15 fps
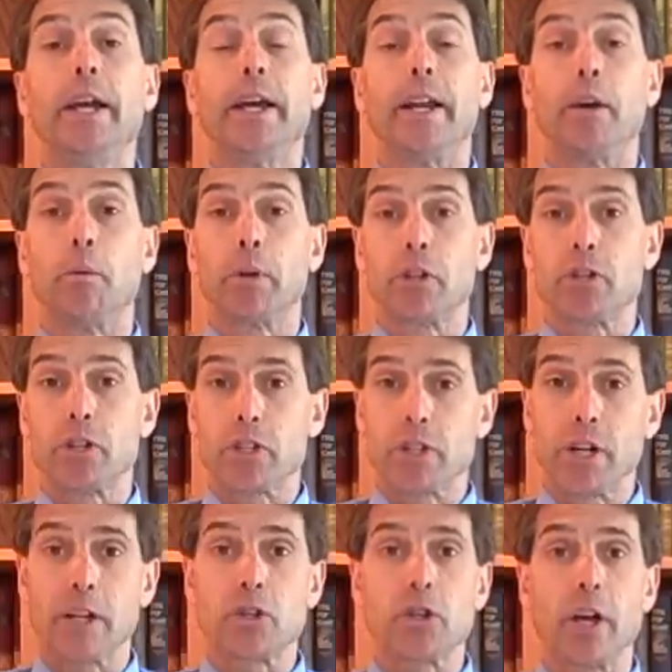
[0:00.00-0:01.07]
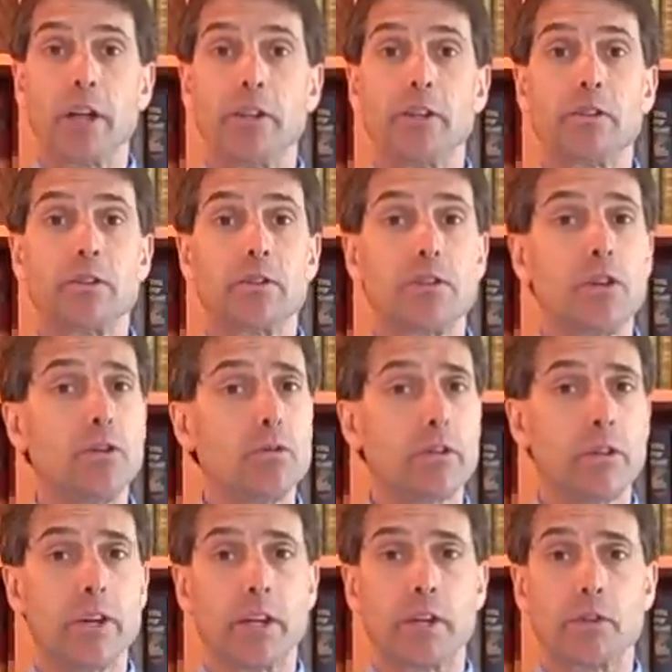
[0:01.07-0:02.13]
and I want to just touch on the two
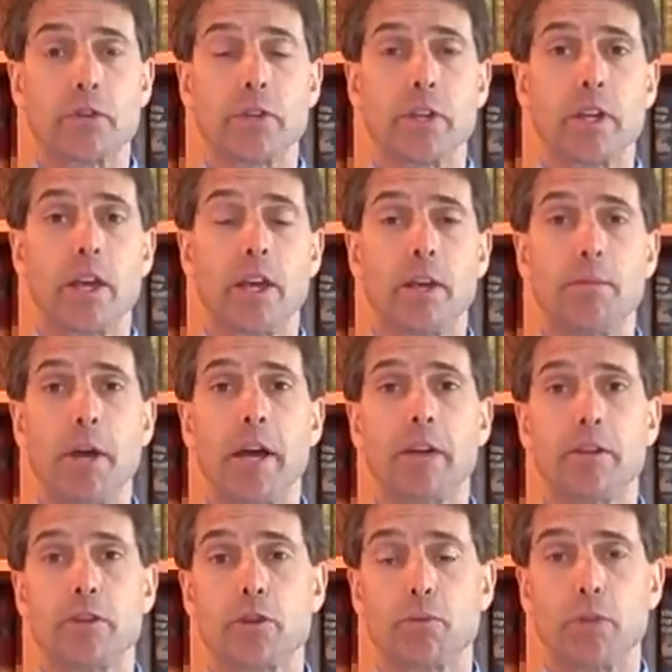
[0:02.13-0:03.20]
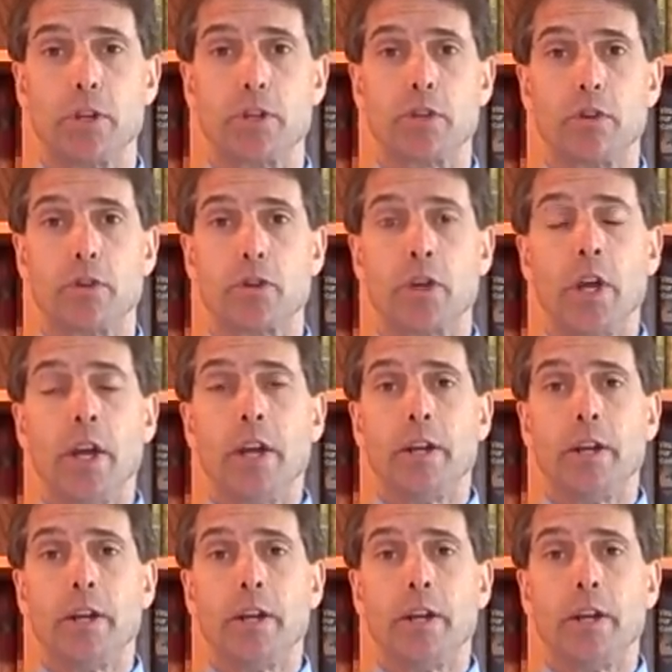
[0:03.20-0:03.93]
things that came out of this research.